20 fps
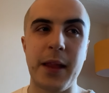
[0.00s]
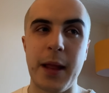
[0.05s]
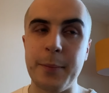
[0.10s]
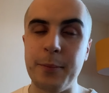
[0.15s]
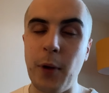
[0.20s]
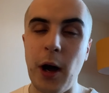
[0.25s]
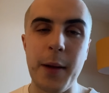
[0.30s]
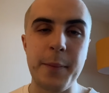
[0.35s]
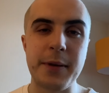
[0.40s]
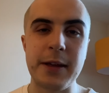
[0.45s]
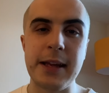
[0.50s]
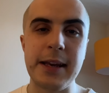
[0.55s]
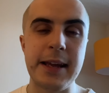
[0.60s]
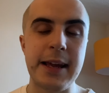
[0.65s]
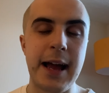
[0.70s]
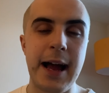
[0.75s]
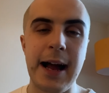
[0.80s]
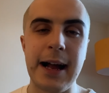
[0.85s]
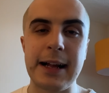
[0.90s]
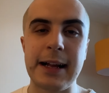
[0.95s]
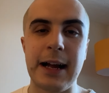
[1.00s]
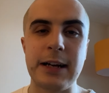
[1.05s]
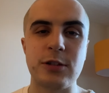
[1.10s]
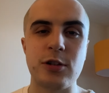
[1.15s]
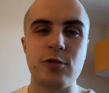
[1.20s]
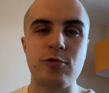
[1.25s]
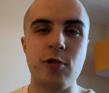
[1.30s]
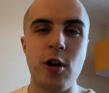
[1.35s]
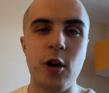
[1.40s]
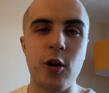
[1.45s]
and might be in it at Carrow
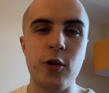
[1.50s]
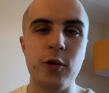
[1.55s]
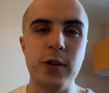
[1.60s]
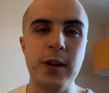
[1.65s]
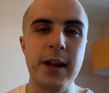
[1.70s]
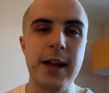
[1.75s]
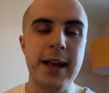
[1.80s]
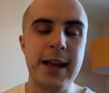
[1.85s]
Road,